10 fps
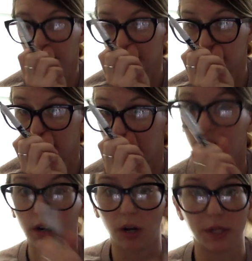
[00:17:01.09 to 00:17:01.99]
because the
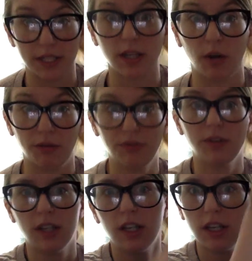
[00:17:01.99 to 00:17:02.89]
arrow itself
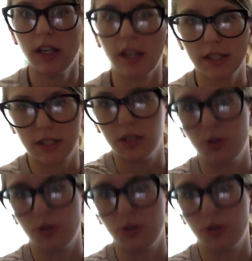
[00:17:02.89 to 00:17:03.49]
is the